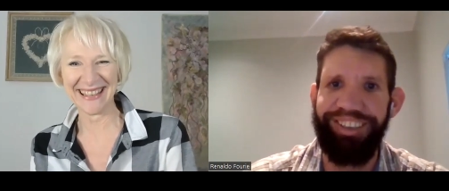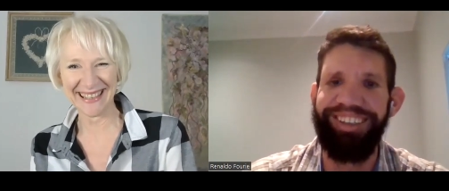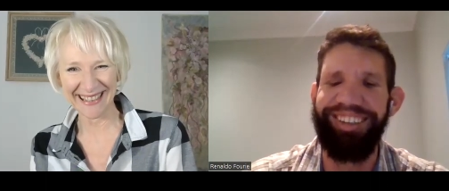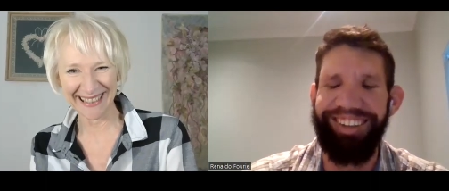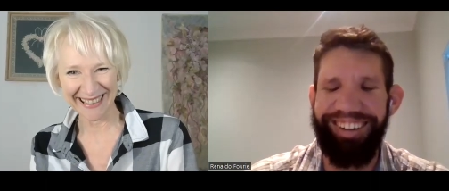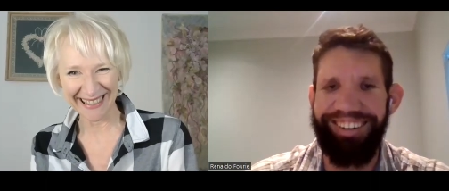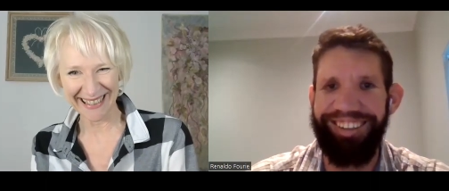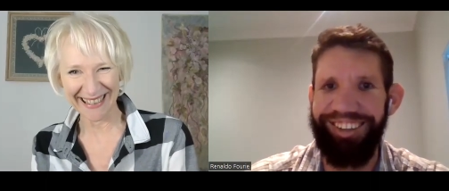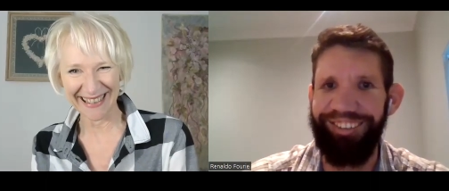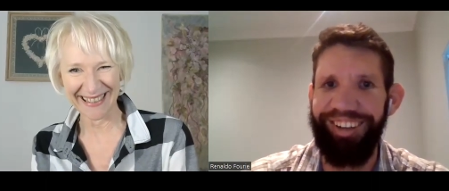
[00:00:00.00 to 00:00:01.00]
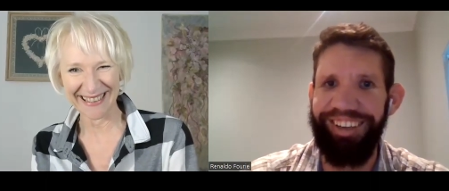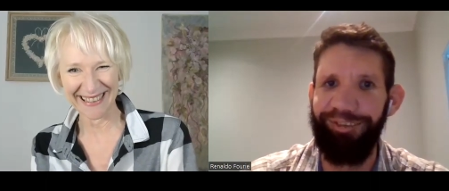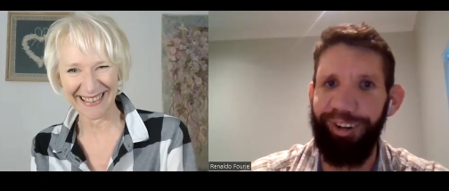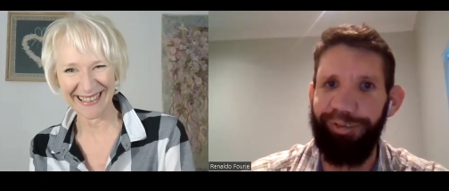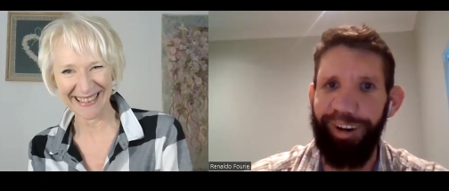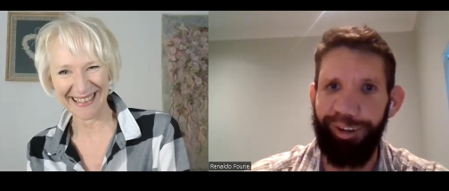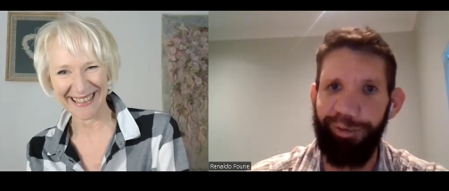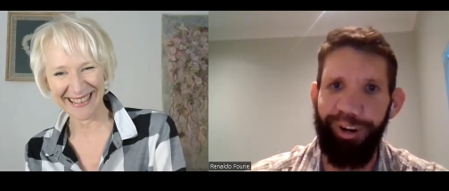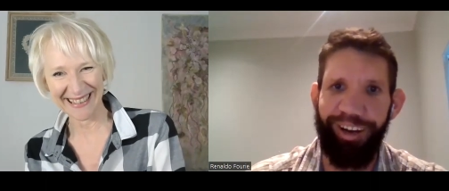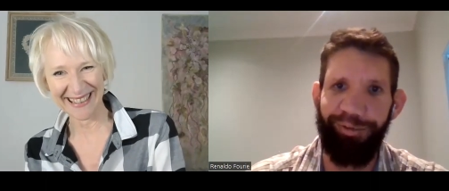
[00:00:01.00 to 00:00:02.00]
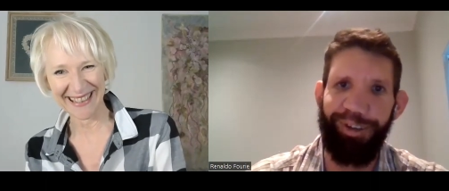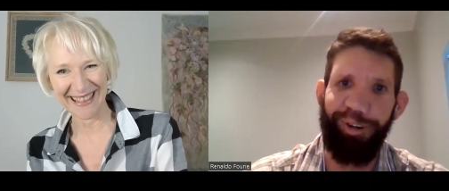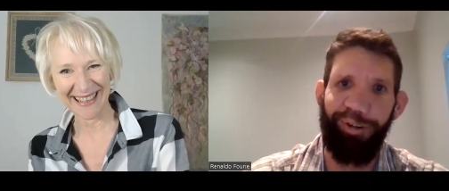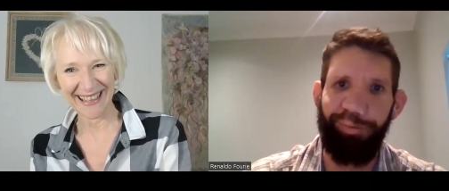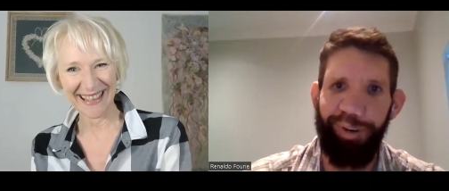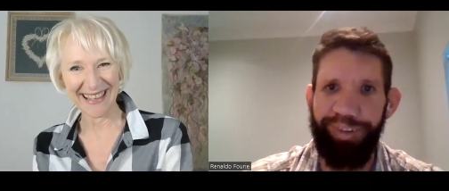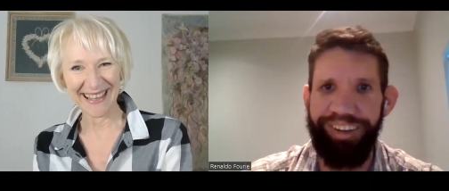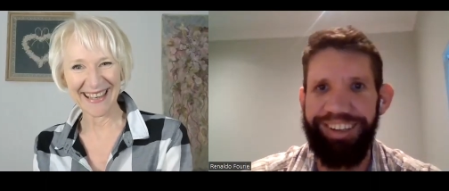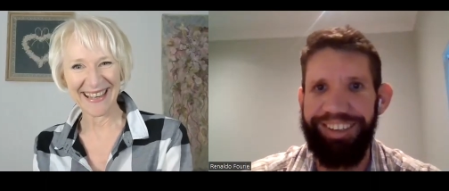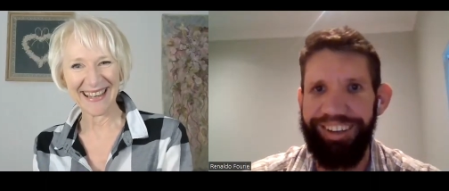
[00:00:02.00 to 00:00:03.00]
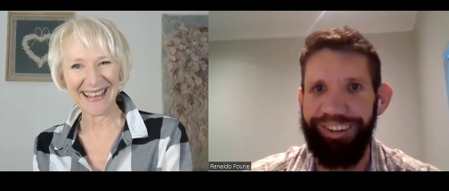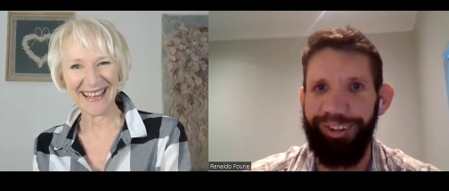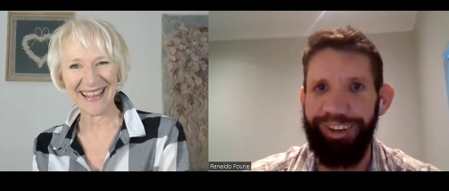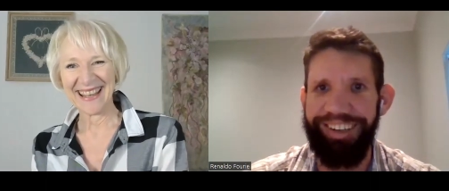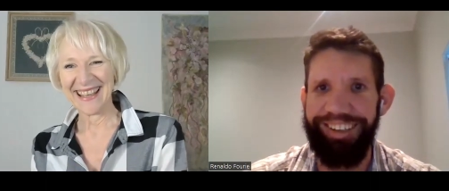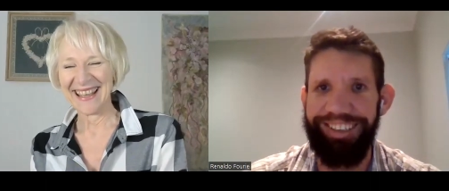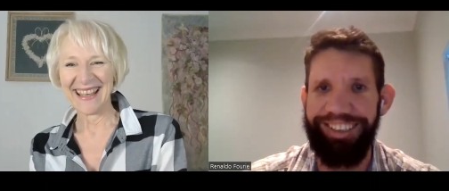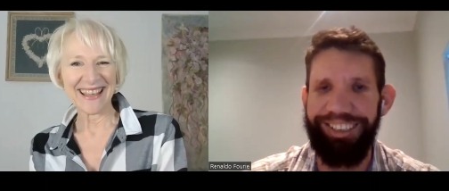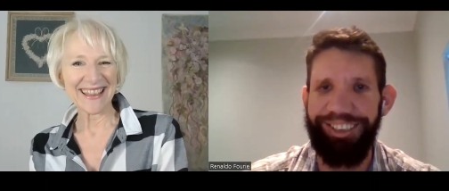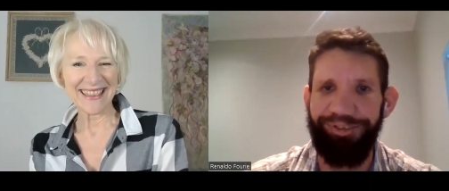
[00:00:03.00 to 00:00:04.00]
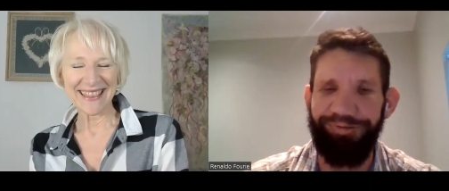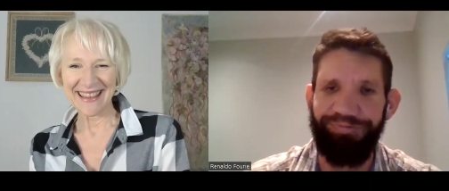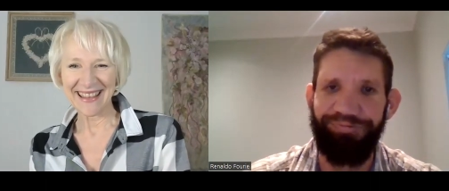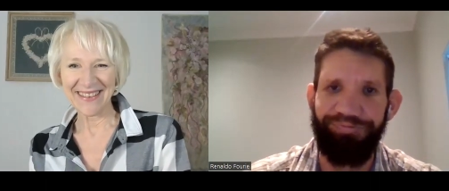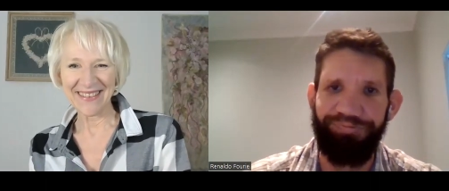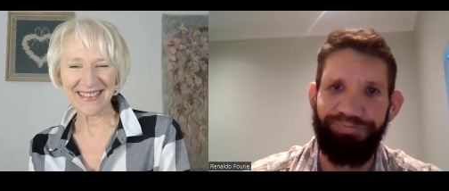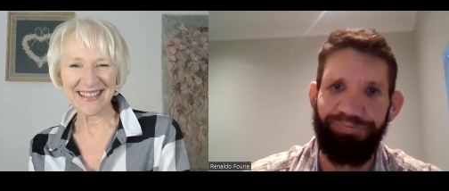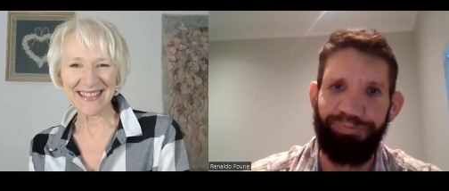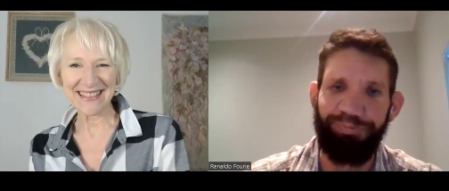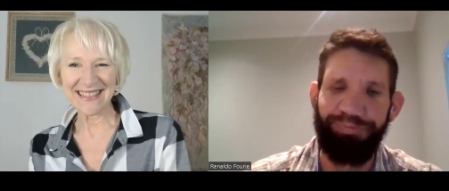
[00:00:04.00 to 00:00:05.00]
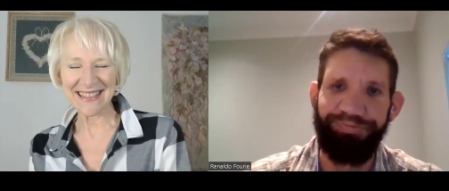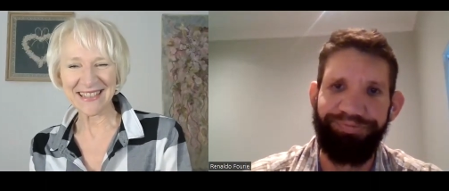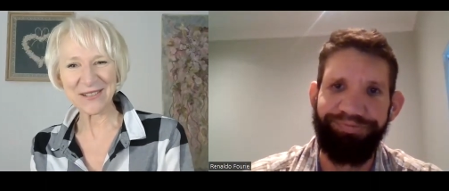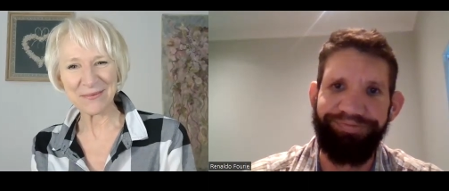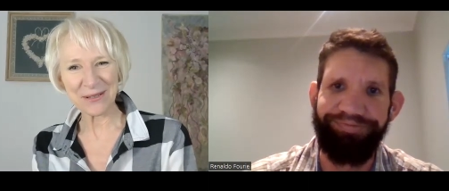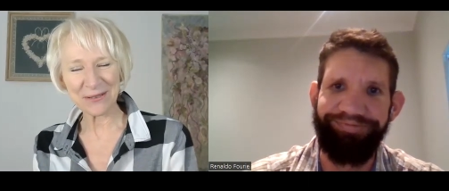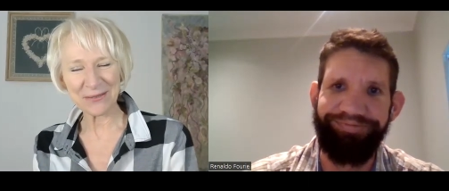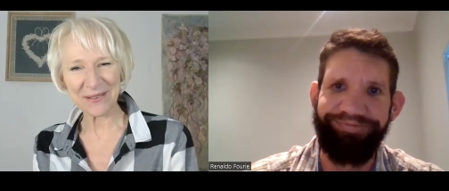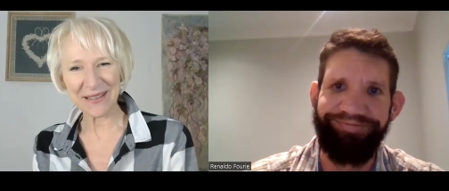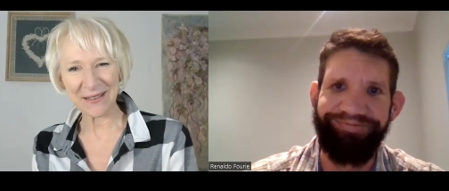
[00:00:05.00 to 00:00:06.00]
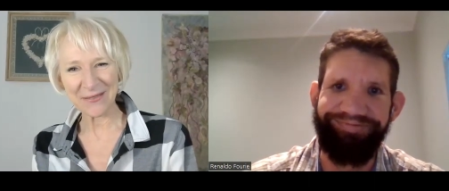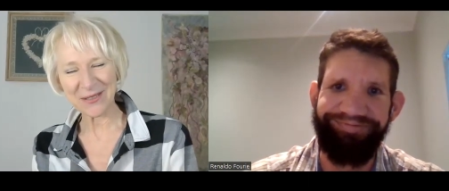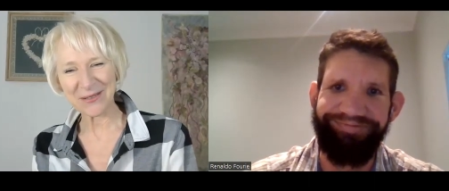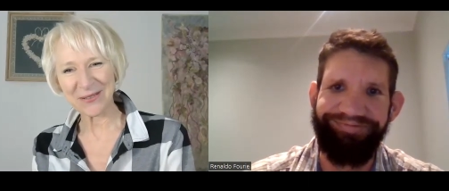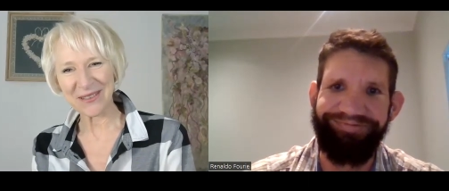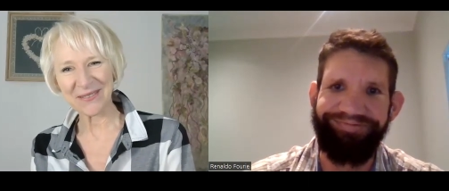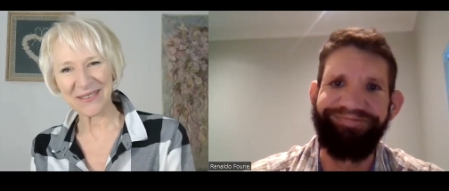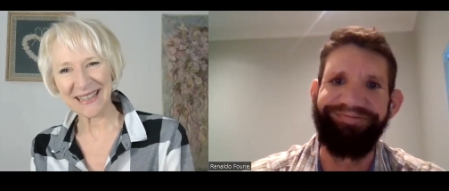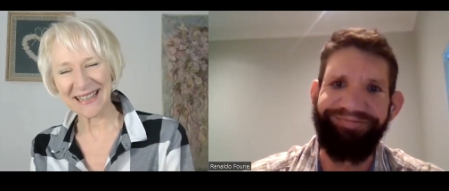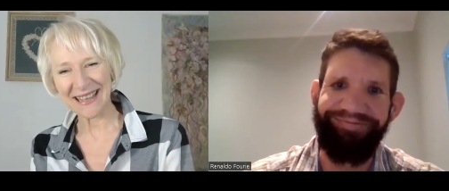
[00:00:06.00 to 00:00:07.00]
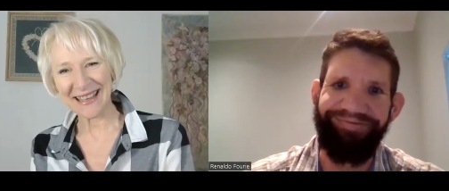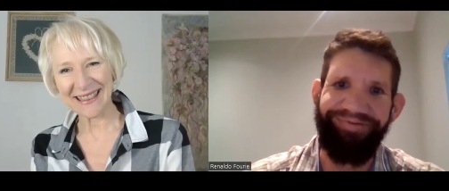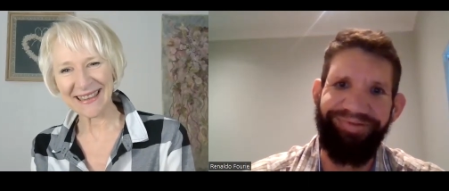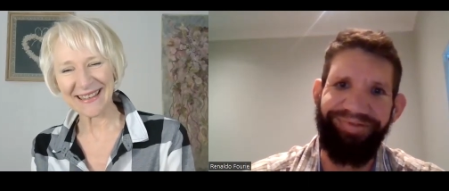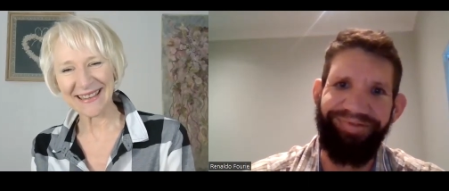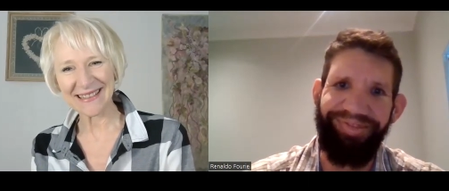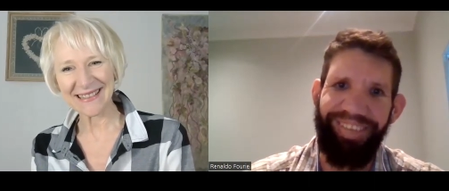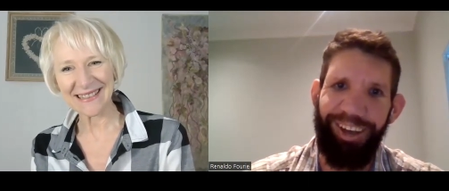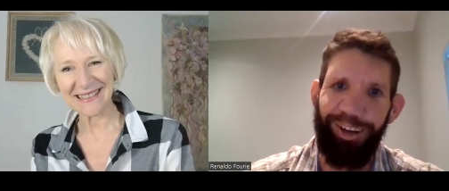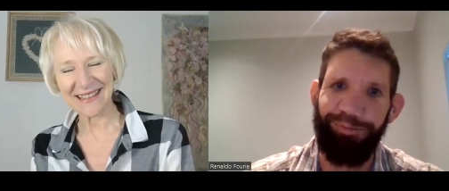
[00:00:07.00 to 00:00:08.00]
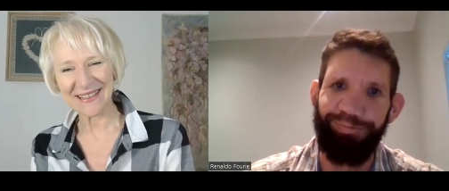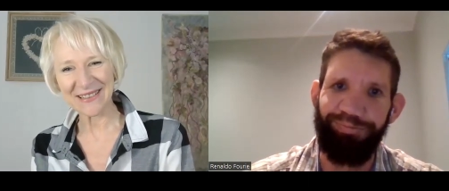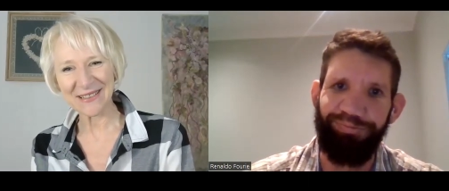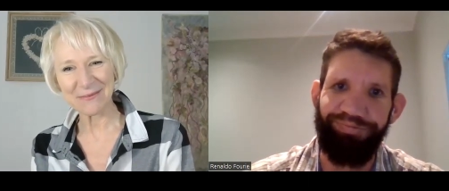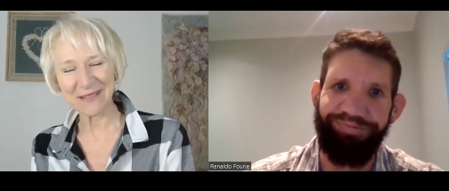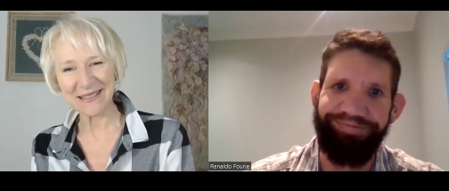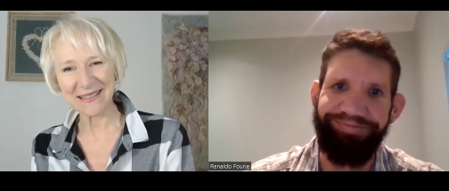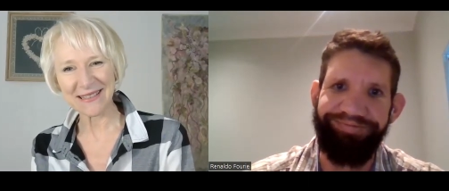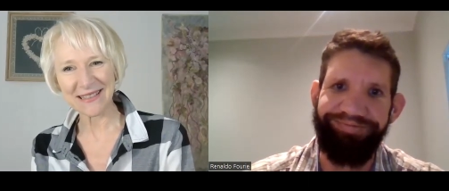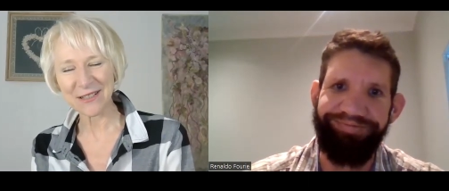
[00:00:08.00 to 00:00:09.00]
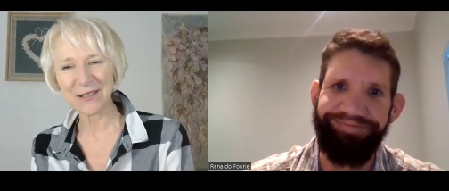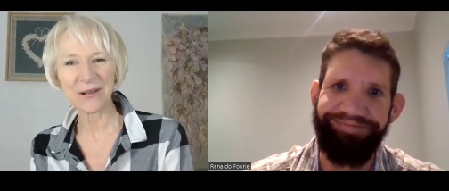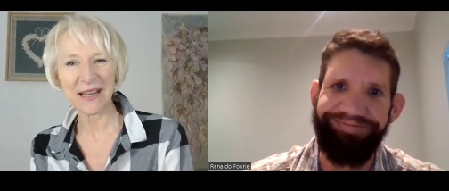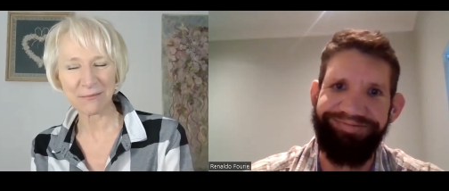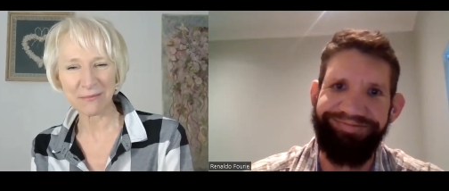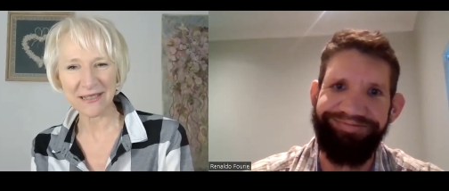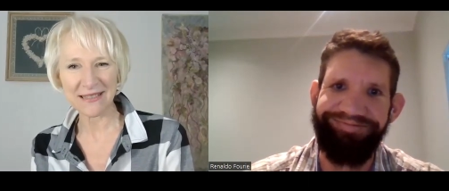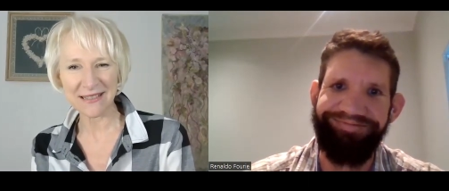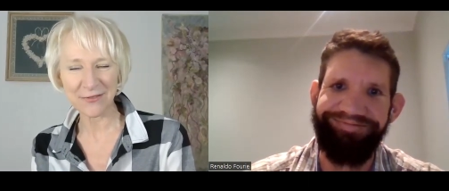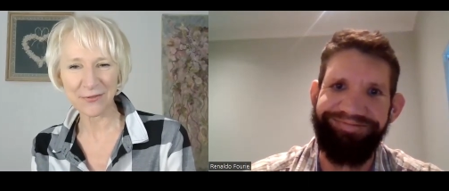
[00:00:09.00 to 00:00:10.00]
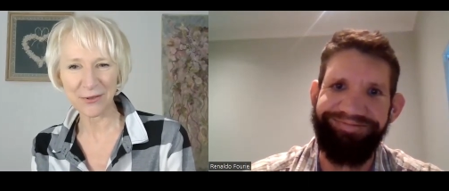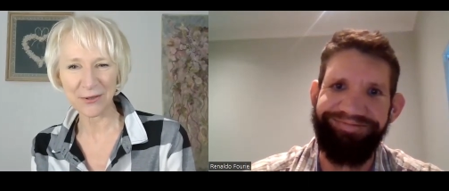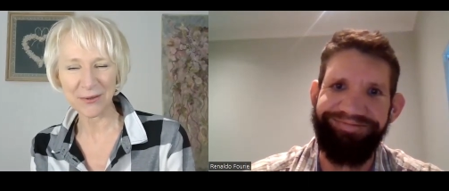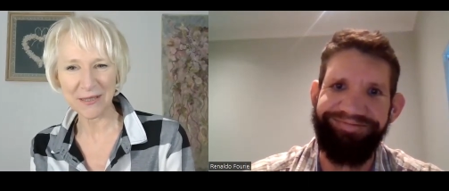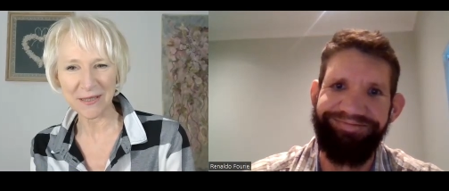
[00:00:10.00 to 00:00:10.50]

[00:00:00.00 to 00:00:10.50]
Speaker 1: we'll see. Yeah. So we we found a way in which we complement each other quite nicely.
Speaker 2: Oh, this is such a beautiful love story, really. I think this is going to be such a great business for you